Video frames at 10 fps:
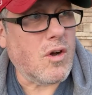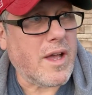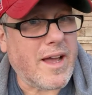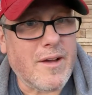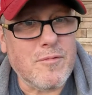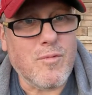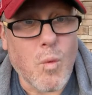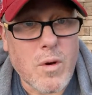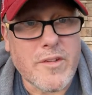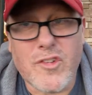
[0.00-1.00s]
have
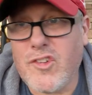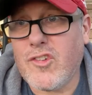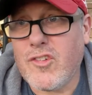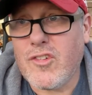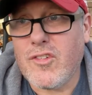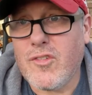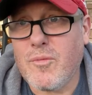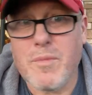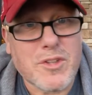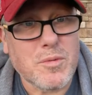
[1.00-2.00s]
warrants,
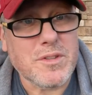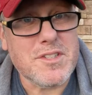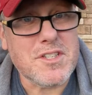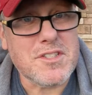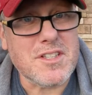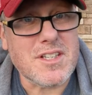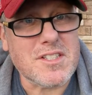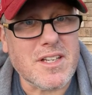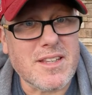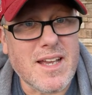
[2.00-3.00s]
mental illnesses and
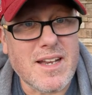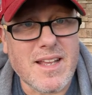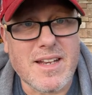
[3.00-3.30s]
things like that,